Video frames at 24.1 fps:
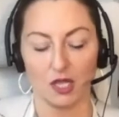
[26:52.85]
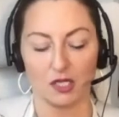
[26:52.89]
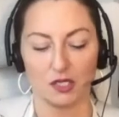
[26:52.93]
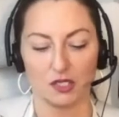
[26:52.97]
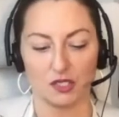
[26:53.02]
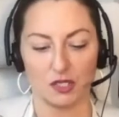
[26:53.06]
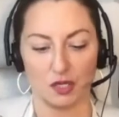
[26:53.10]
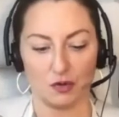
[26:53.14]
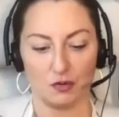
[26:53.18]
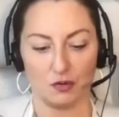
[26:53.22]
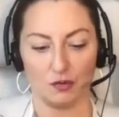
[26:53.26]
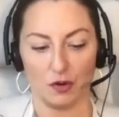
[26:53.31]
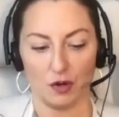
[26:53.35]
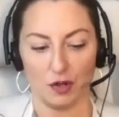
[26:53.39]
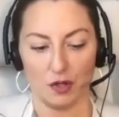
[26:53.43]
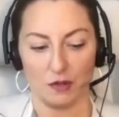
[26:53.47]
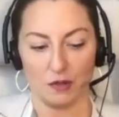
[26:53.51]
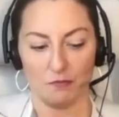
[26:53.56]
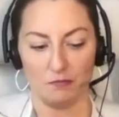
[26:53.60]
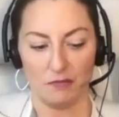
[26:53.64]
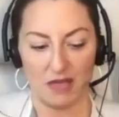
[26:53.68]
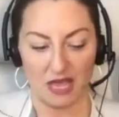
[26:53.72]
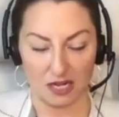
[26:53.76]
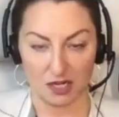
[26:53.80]
So
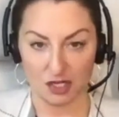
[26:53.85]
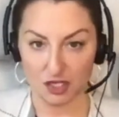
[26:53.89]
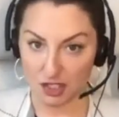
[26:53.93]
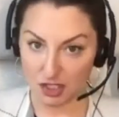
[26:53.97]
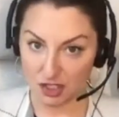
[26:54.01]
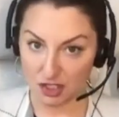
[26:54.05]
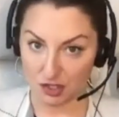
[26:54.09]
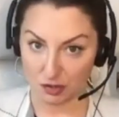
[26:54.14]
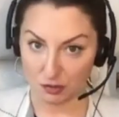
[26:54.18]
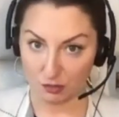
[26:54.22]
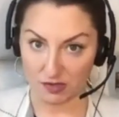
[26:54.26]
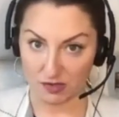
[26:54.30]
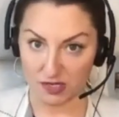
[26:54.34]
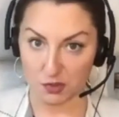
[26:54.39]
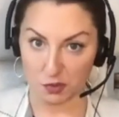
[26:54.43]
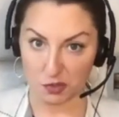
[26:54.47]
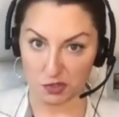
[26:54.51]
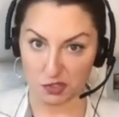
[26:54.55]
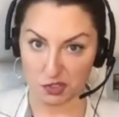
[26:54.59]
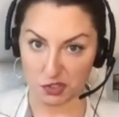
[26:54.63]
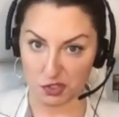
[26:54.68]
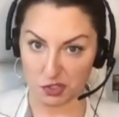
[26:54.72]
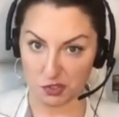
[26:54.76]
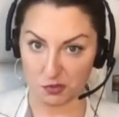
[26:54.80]
managing to the
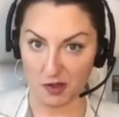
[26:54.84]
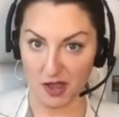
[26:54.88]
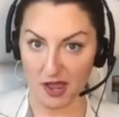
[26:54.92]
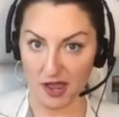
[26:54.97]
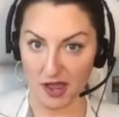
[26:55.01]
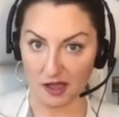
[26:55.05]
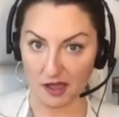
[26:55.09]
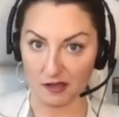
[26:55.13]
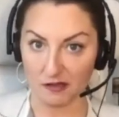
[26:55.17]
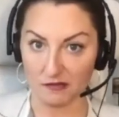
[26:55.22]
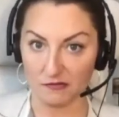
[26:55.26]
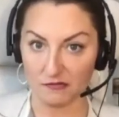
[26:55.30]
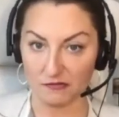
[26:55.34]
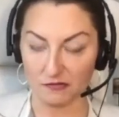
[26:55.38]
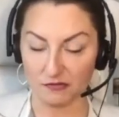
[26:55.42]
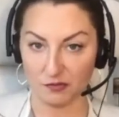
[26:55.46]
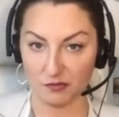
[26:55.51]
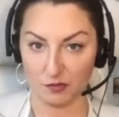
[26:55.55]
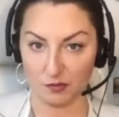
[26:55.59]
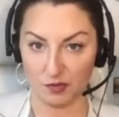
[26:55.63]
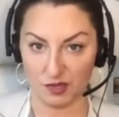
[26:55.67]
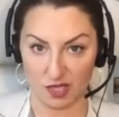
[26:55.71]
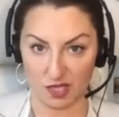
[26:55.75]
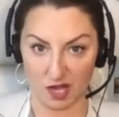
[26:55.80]
resources you have
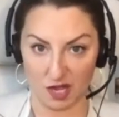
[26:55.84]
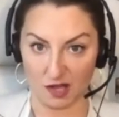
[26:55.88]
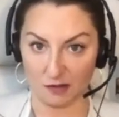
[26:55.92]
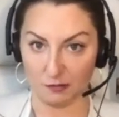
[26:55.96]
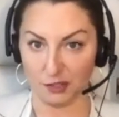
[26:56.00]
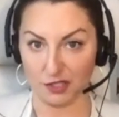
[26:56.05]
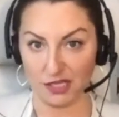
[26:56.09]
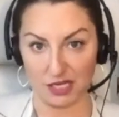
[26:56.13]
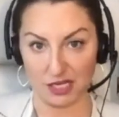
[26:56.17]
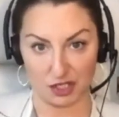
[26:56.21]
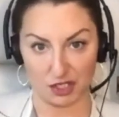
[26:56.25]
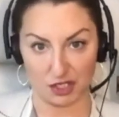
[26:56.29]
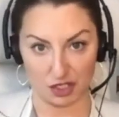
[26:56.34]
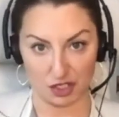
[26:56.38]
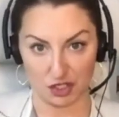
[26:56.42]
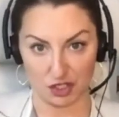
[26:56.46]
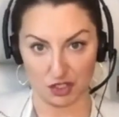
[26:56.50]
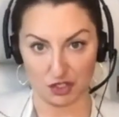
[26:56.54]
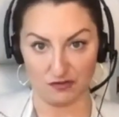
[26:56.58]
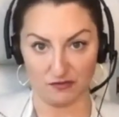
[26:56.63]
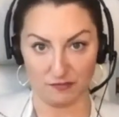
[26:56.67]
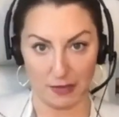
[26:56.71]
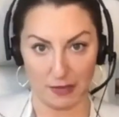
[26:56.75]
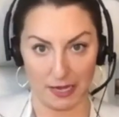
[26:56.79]
with the obligations
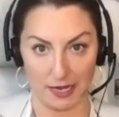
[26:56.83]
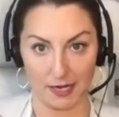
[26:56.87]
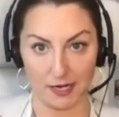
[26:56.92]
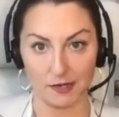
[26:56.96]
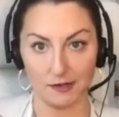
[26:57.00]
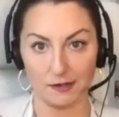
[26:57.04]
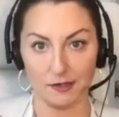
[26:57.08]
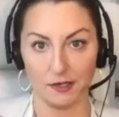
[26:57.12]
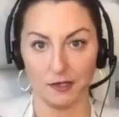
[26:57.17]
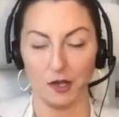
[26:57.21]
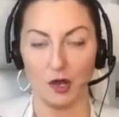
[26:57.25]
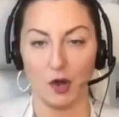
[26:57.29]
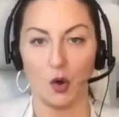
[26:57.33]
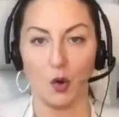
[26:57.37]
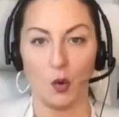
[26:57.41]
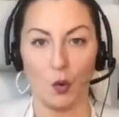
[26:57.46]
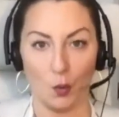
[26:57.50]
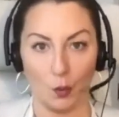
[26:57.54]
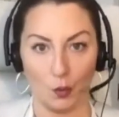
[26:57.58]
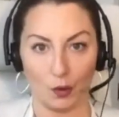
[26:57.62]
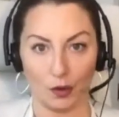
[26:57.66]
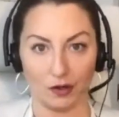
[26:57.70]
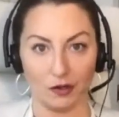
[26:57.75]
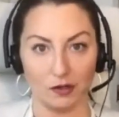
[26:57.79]
you've made,
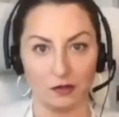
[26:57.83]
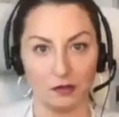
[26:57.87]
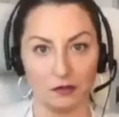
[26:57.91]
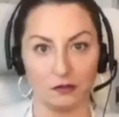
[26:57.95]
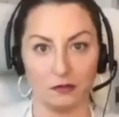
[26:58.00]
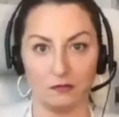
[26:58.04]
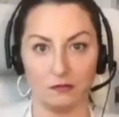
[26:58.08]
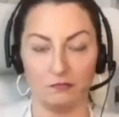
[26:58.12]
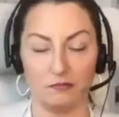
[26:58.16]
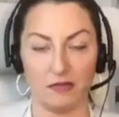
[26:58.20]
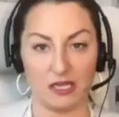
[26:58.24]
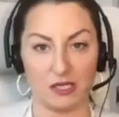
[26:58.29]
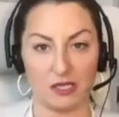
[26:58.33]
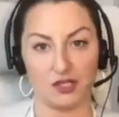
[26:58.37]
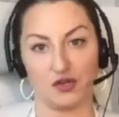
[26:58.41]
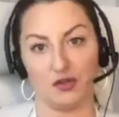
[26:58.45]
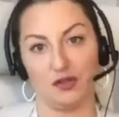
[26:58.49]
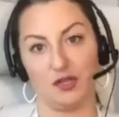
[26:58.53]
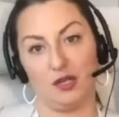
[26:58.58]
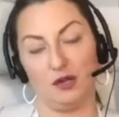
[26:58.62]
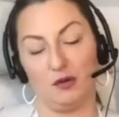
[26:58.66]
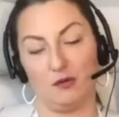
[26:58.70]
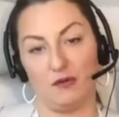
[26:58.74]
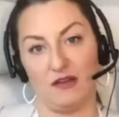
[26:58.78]
or making sure
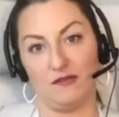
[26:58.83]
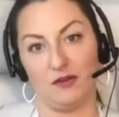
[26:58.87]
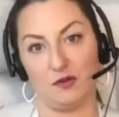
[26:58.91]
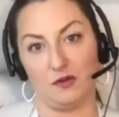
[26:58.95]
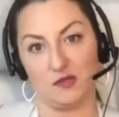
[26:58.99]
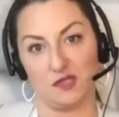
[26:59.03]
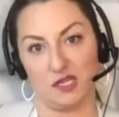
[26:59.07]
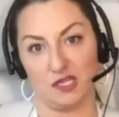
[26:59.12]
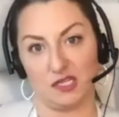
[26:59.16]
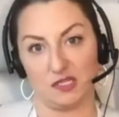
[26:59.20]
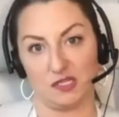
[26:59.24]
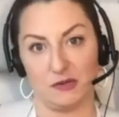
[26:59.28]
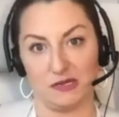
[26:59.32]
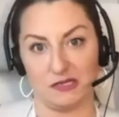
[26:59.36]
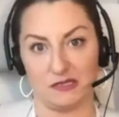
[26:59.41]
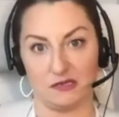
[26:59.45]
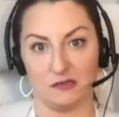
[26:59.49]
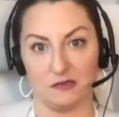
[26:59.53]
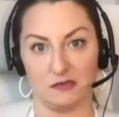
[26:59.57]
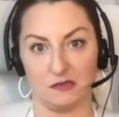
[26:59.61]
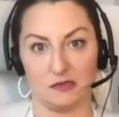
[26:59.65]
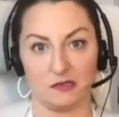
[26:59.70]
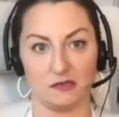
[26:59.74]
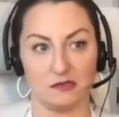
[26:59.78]
that your revenues and
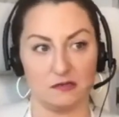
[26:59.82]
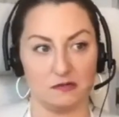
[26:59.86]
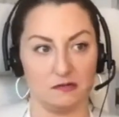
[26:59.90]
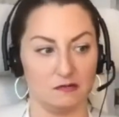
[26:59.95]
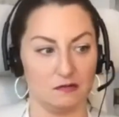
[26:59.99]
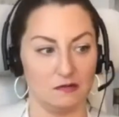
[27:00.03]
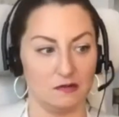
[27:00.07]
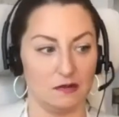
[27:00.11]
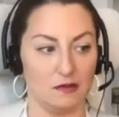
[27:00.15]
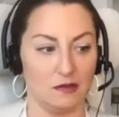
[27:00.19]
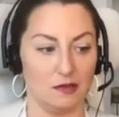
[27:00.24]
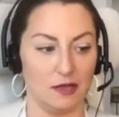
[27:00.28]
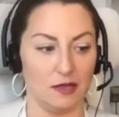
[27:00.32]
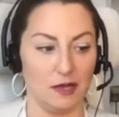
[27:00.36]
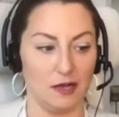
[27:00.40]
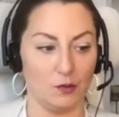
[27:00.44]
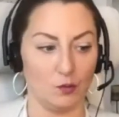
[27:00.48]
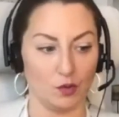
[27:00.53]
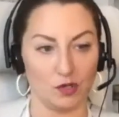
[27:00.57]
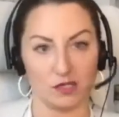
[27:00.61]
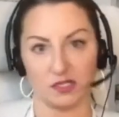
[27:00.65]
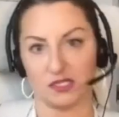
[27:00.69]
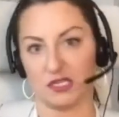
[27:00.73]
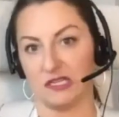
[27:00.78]
expenses,
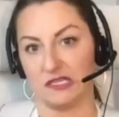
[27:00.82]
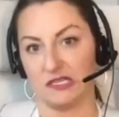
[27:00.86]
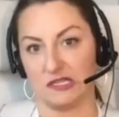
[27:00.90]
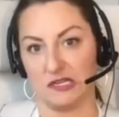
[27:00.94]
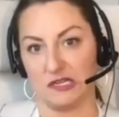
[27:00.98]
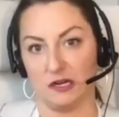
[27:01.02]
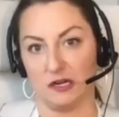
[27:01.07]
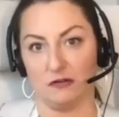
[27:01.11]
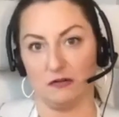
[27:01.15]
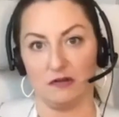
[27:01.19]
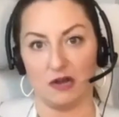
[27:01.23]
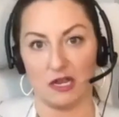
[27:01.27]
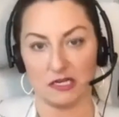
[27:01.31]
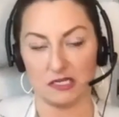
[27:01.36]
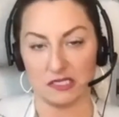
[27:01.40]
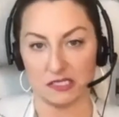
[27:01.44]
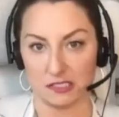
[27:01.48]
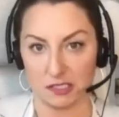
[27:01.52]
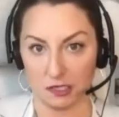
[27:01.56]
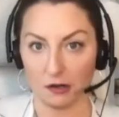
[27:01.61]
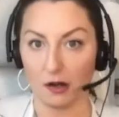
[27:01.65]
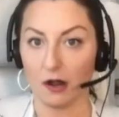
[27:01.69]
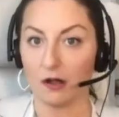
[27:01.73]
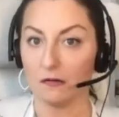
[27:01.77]
worst case scenario, net to
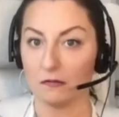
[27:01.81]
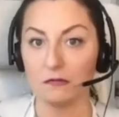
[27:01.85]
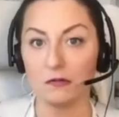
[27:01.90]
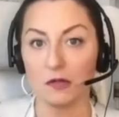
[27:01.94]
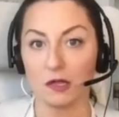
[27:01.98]
zero.